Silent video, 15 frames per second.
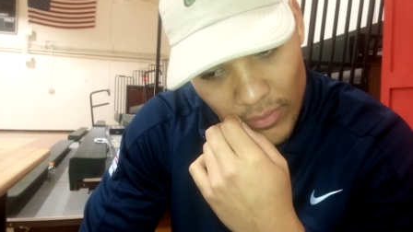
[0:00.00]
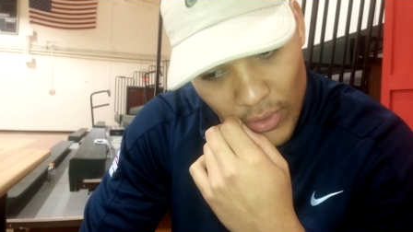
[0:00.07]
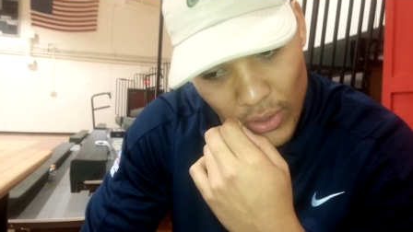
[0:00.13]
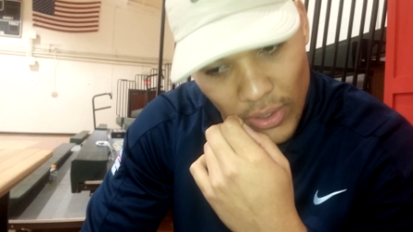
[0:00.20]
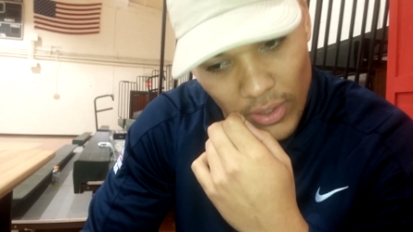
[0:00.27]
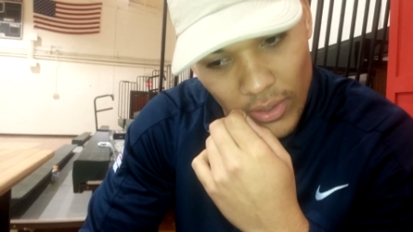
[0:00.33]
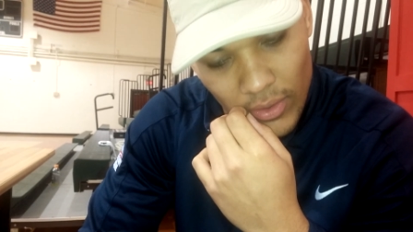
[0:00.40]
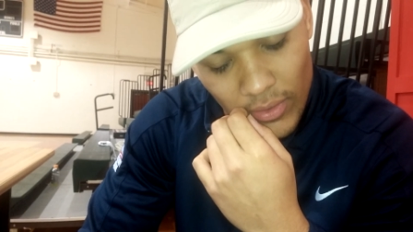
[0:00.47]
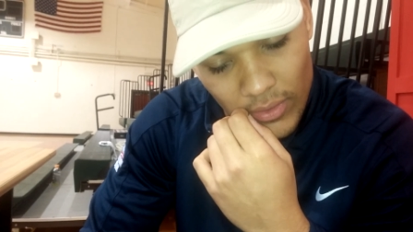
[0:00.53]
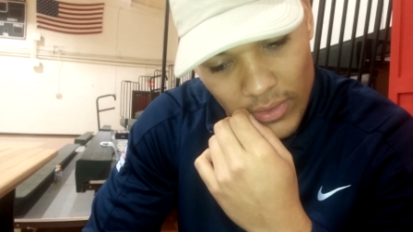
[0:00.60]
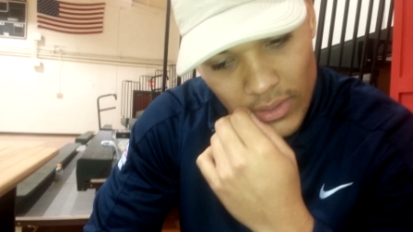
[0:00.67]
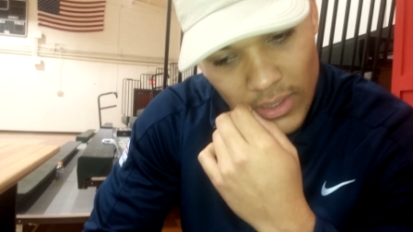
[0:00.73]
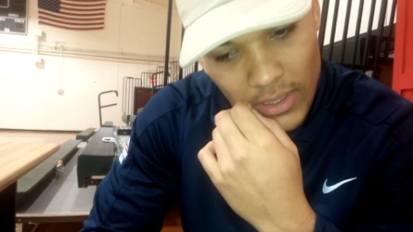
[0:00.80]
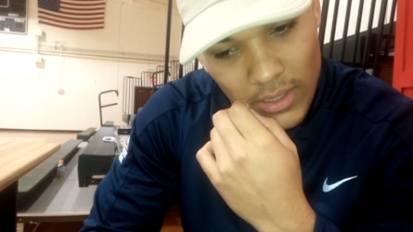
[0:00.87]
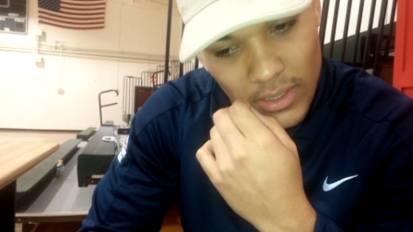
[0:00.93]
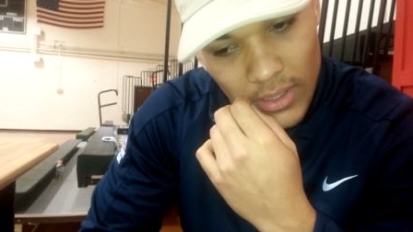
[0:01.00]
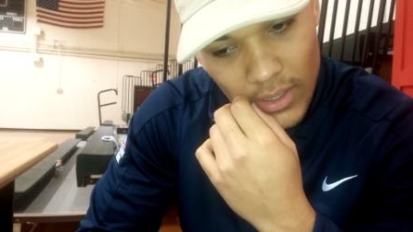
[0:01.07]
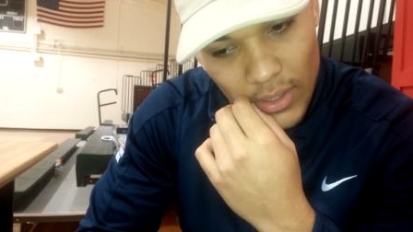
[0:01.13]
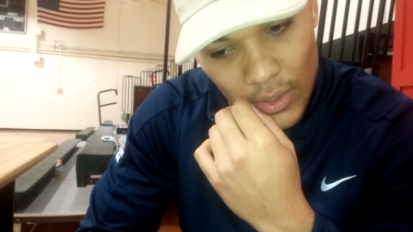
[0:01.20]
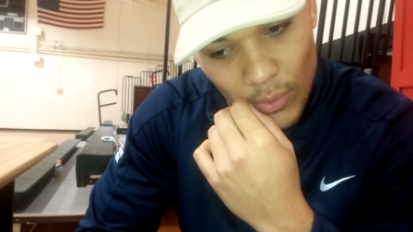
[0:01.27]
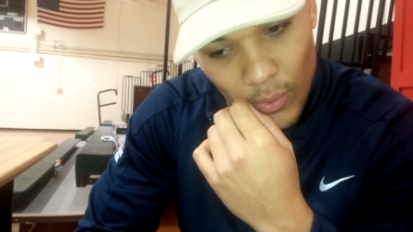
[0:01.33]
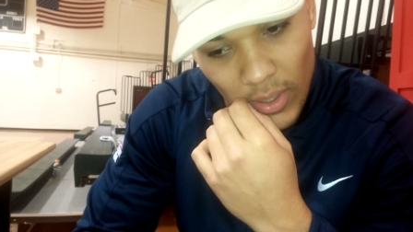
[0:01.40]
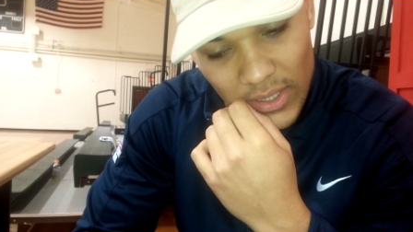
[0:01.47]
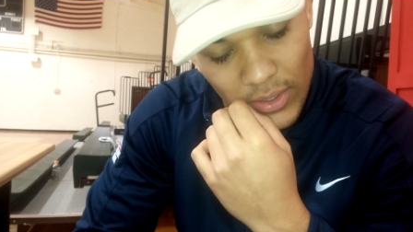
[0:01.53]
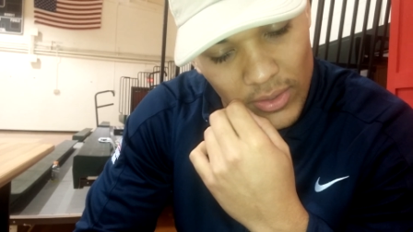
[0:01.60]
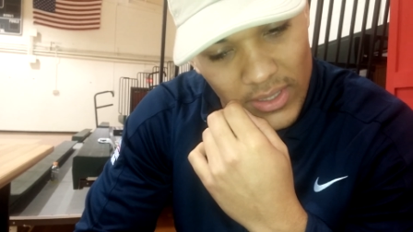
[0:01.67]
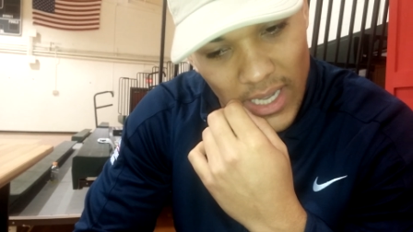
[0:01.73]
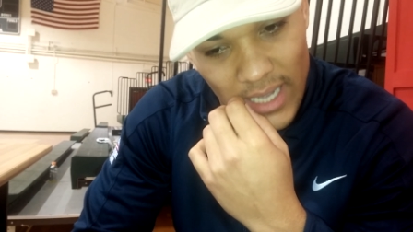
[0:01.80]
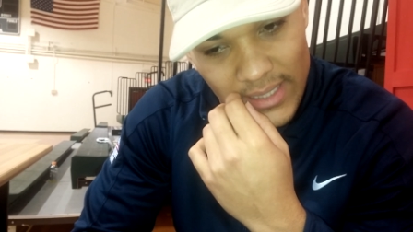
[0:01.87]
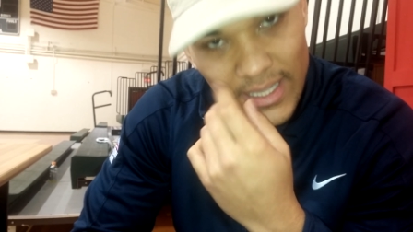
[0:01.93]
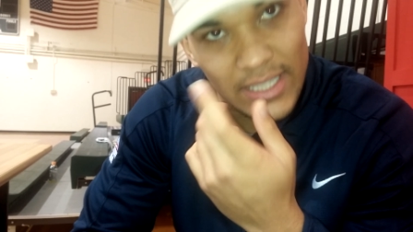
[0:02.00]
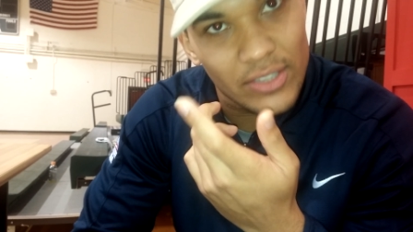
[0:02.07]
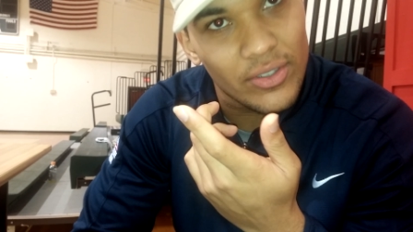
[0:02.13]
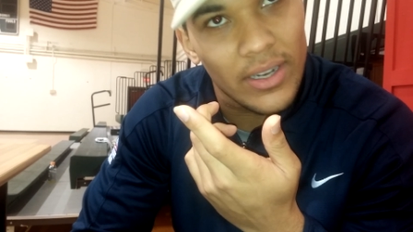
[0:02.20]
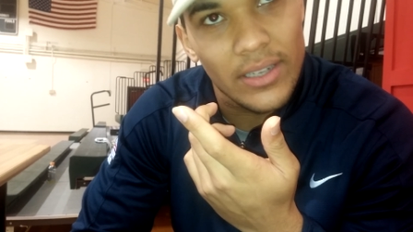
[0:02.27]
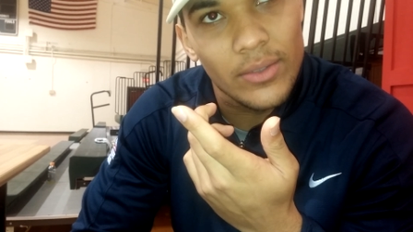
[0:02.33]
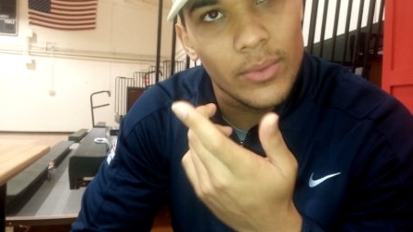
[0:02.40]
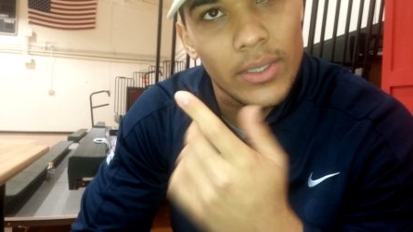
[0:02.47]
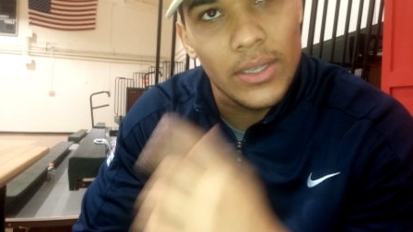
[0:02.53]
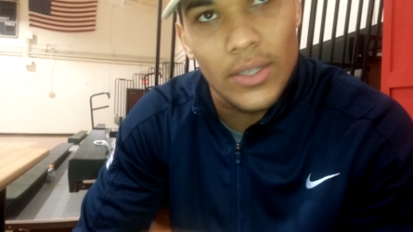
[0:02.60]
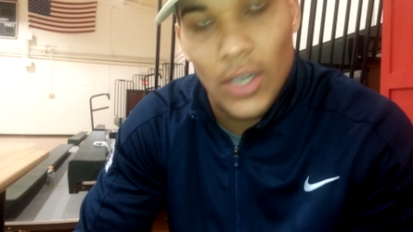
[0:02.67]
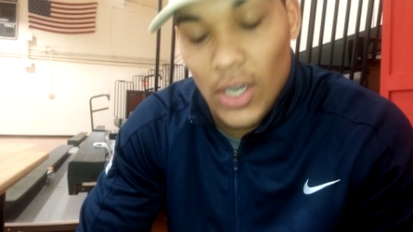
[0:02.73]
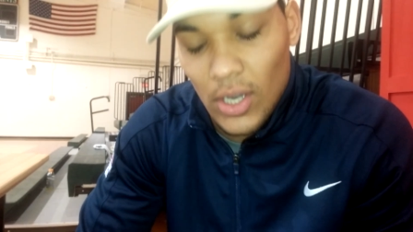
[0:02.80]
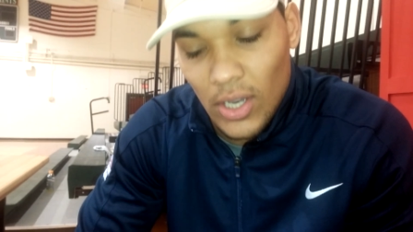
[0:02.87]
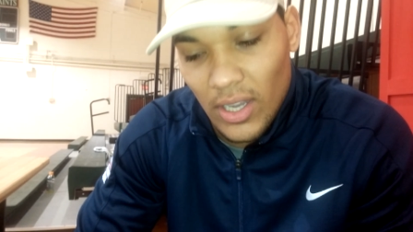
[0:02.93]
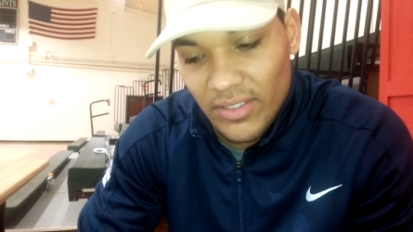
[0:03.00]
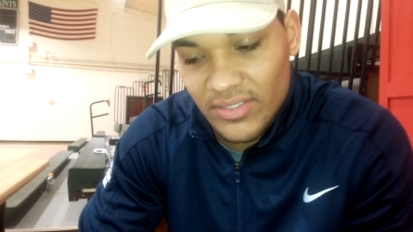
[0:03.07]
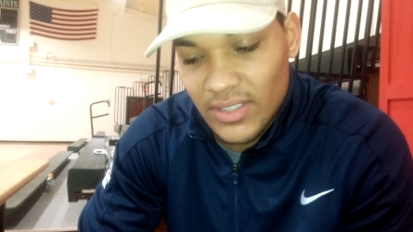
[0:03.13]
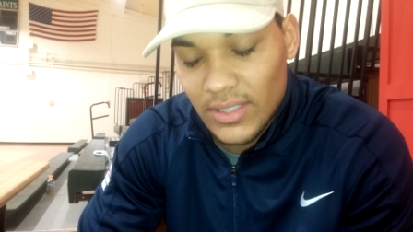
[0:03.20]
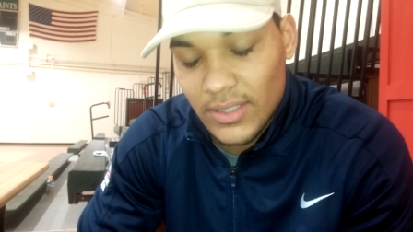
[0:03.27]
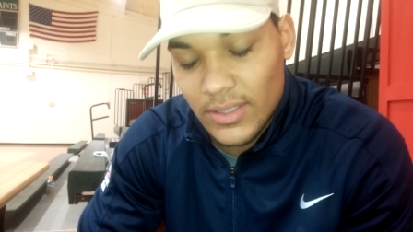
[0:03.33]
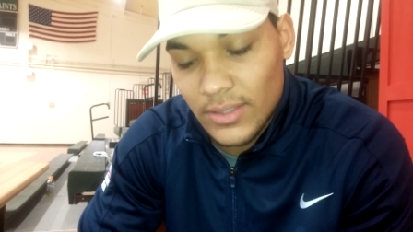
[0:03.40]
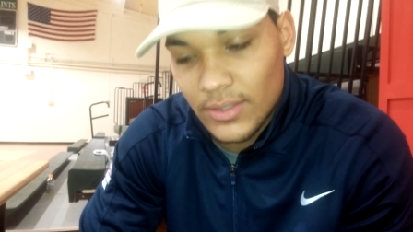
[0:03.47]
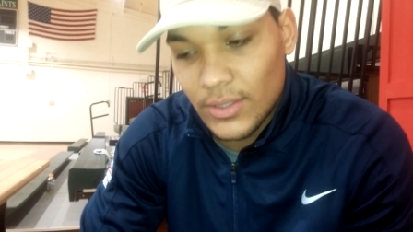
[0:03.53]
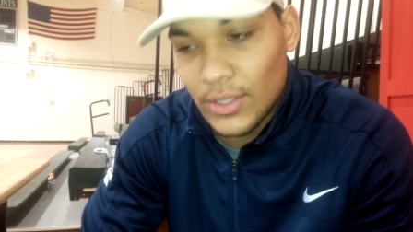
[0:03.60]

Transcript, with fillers: You know, watching those guys I trained with all off season.